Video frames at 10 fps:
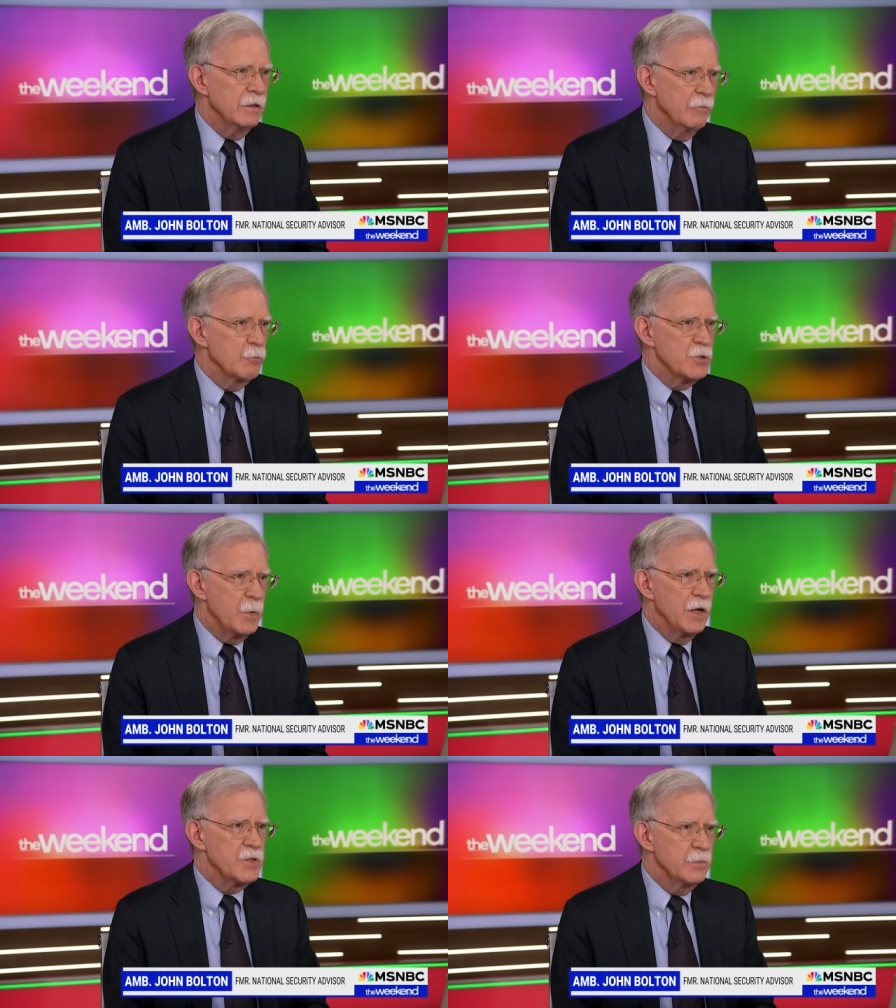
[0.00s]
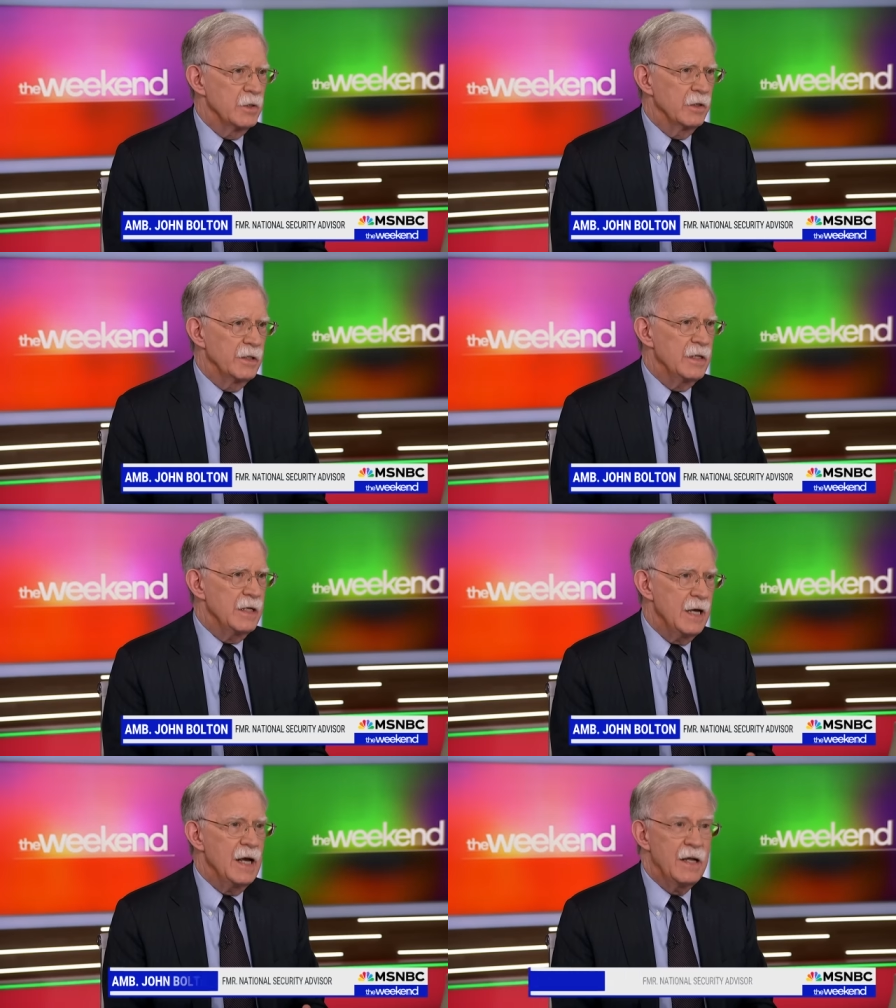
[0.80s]
of the responsibility
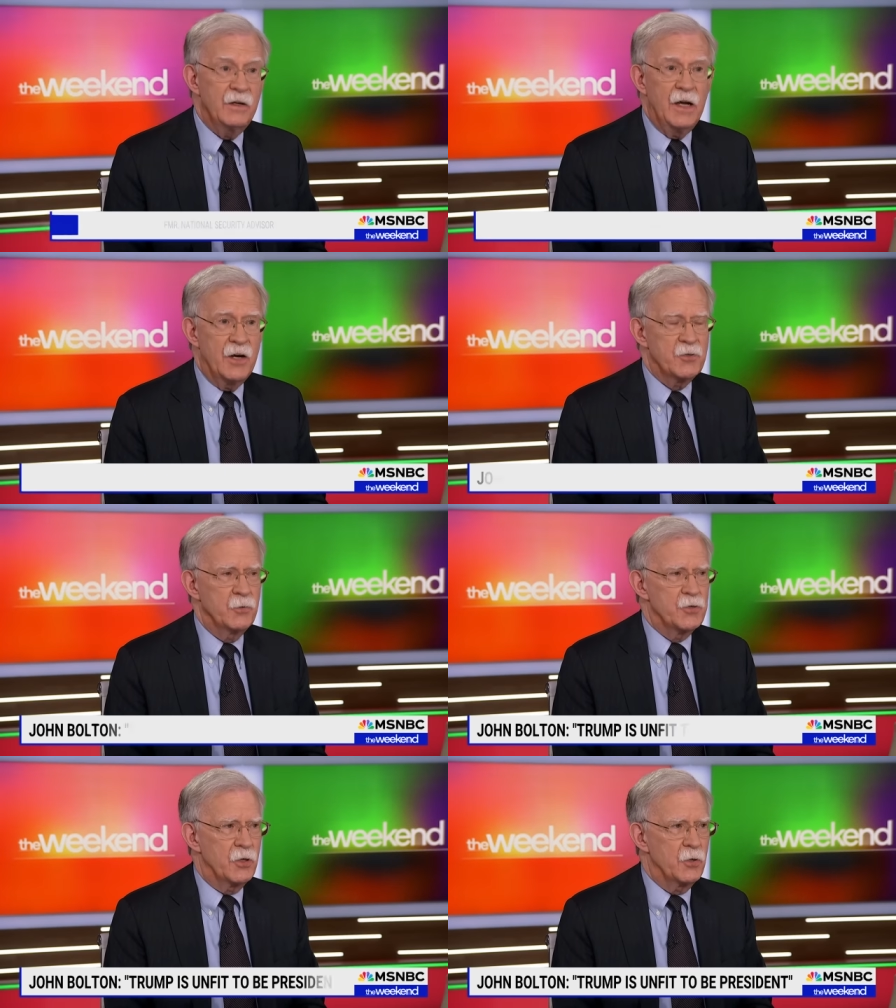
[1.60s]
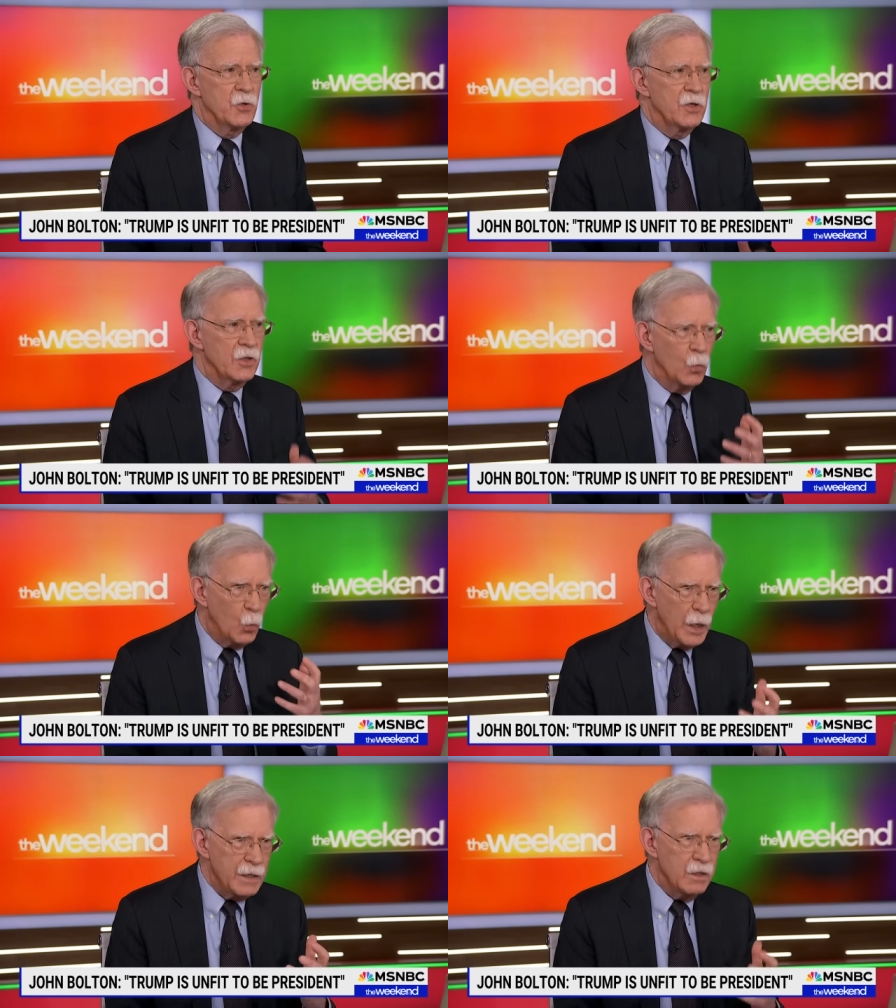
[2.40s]
he had in national security, the
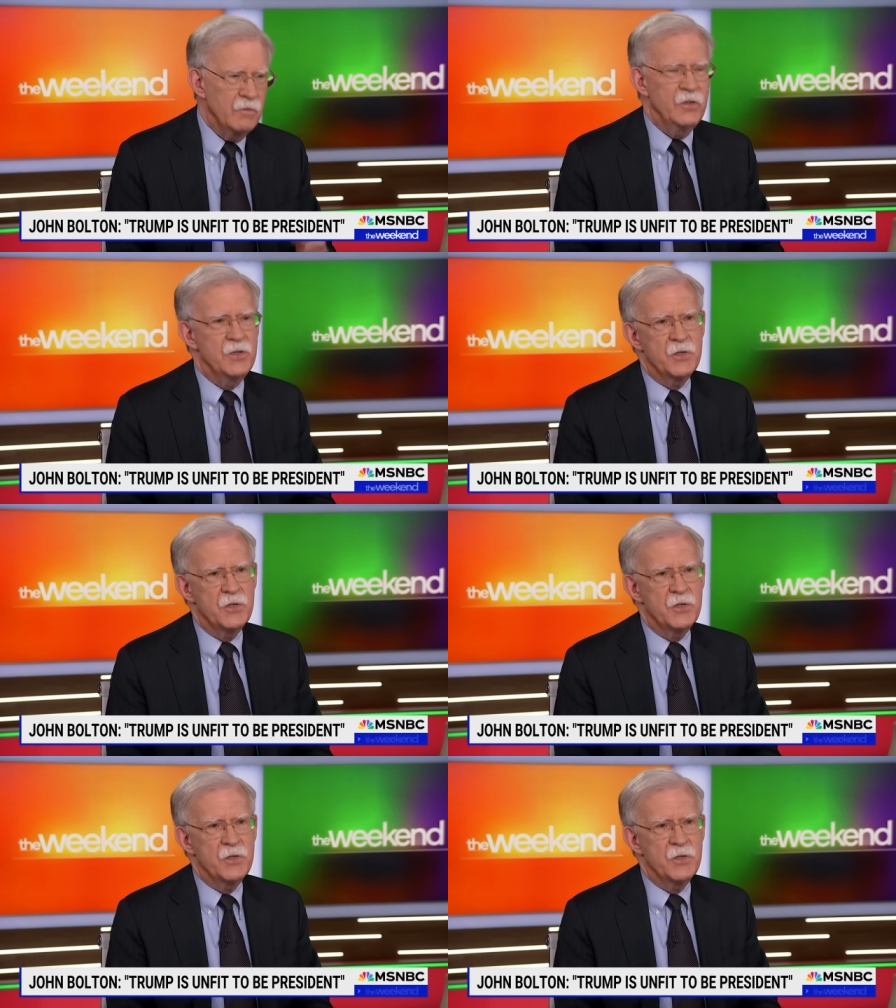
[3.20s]
weight of the mm-hmm.